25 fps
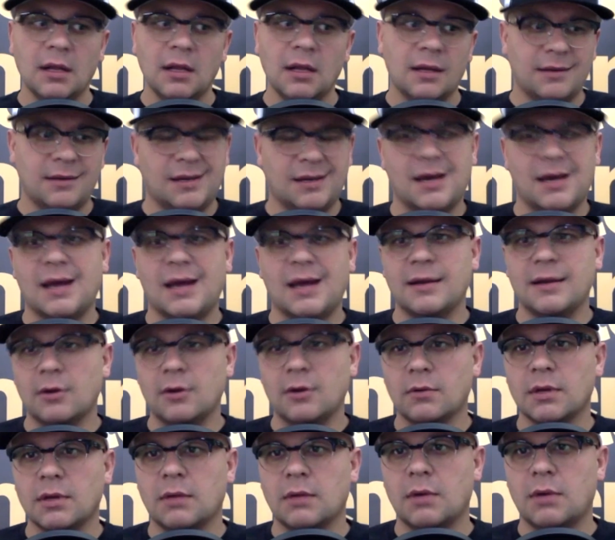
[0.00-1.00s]
yeah, I don't
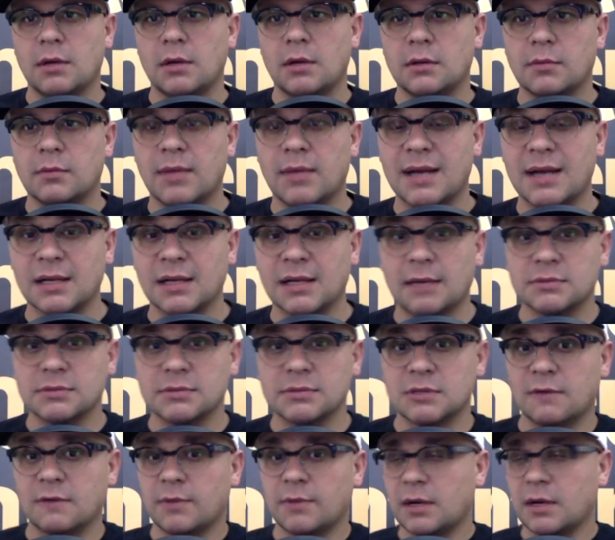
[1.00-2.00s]
really want to do the blacktop
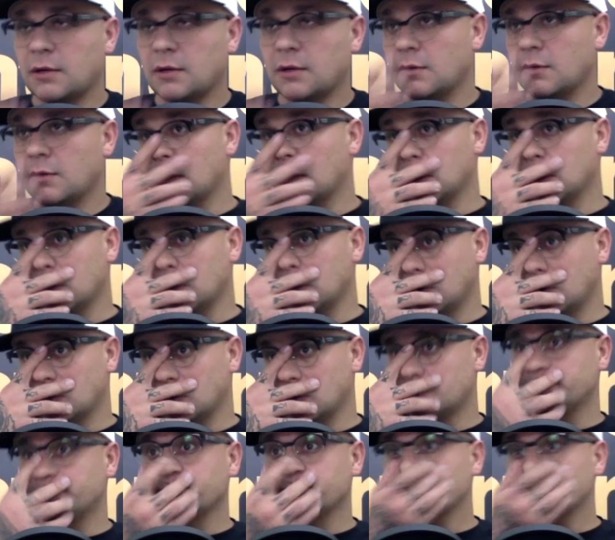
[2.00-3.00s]
stuff, but I do want to
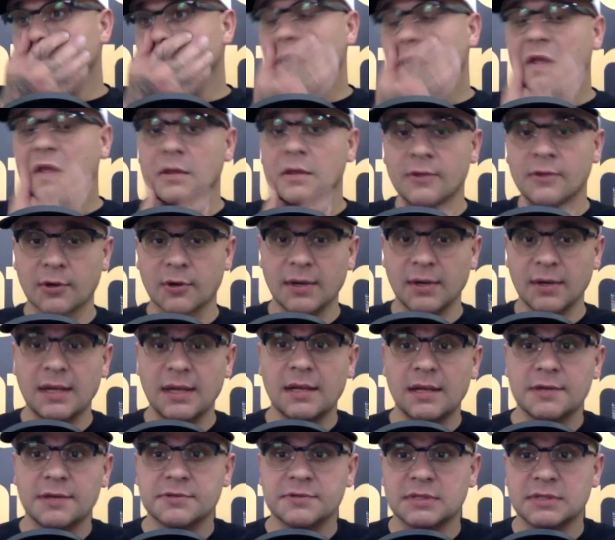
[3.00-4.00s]
do the green
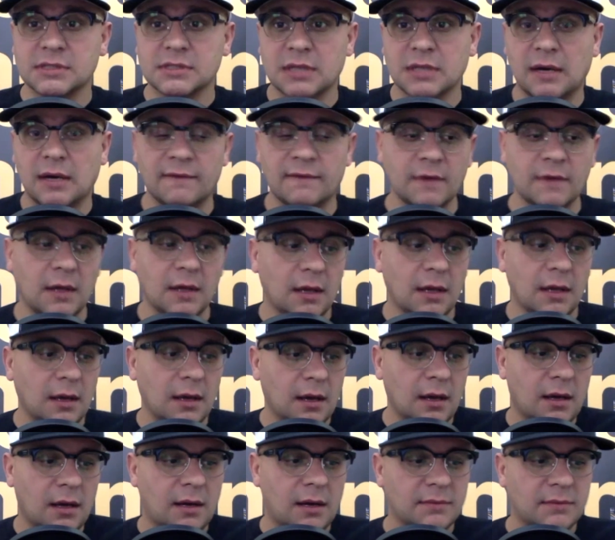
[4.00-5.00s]
industry stuff
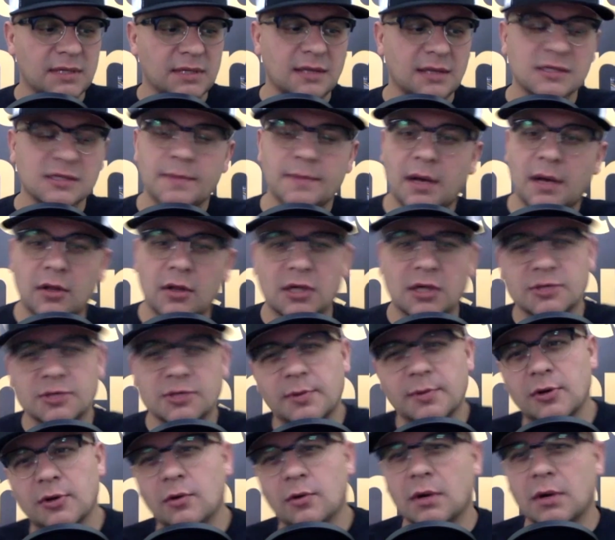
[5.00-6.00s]
um, tell us about
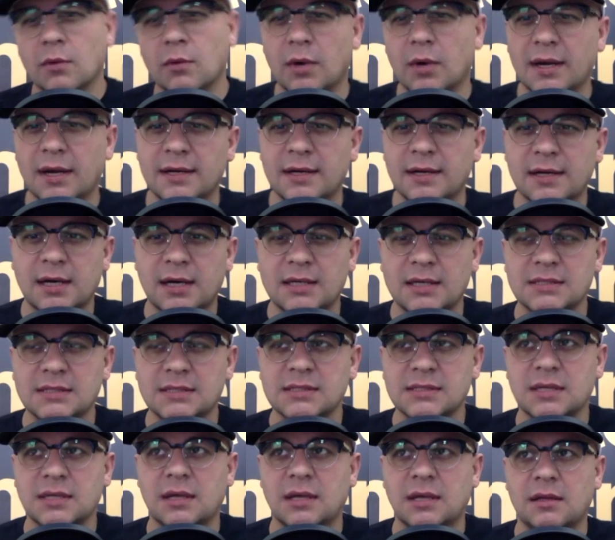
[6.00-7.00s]
Lawntrepreneur, what it
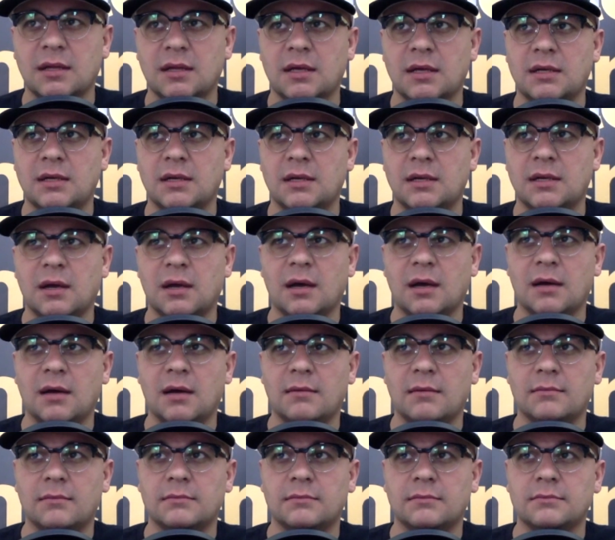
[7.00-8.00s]
does, and then
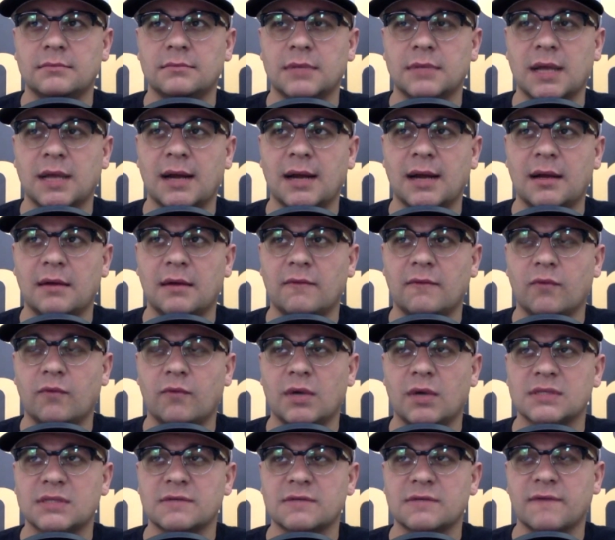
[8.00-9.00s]
um, kind of
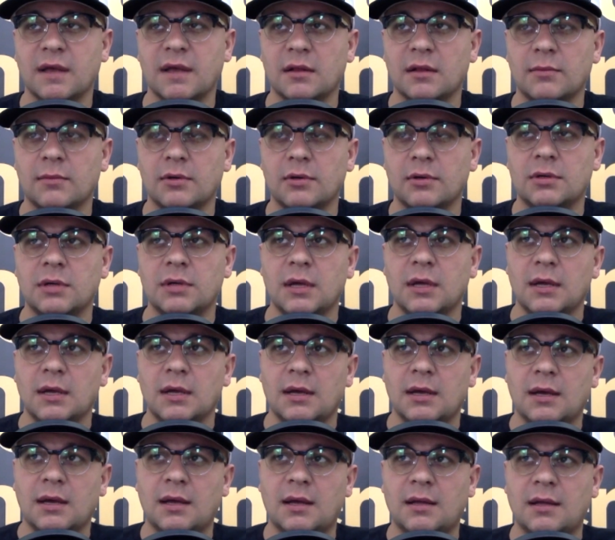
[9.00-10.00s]
what's available.
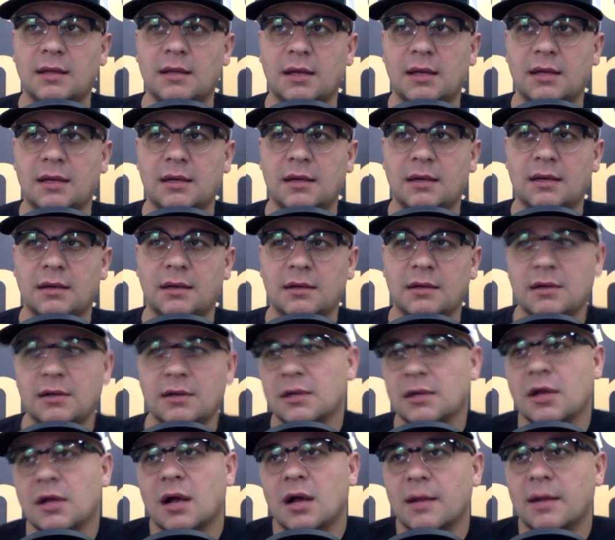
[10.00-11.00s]
And then you
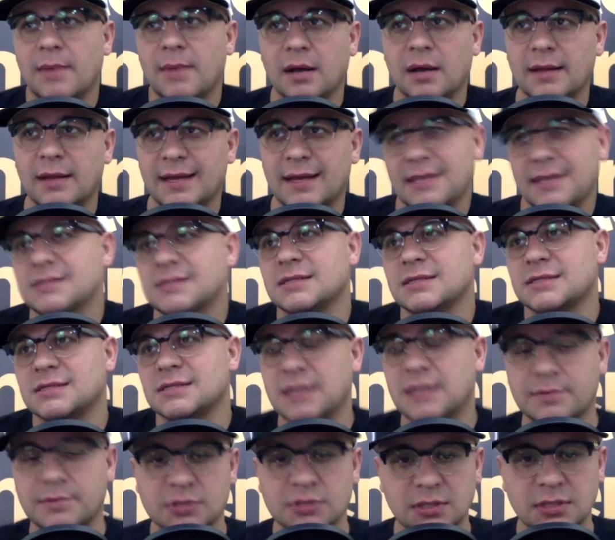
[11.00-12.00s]
can talk about like its
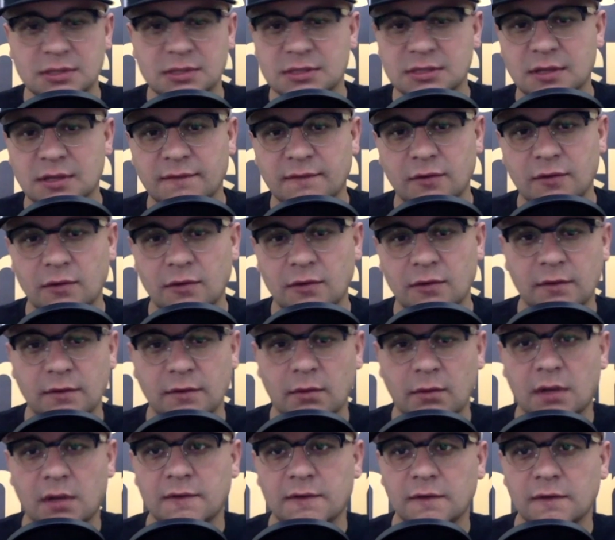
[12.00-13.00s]
inception and stuff too if you
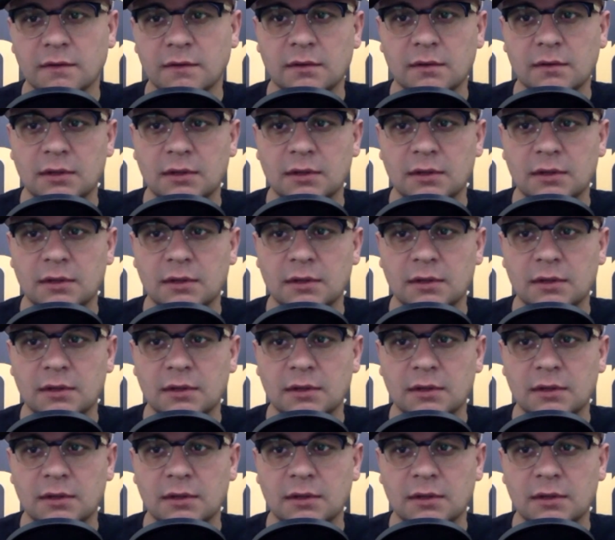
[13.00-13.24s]
want to.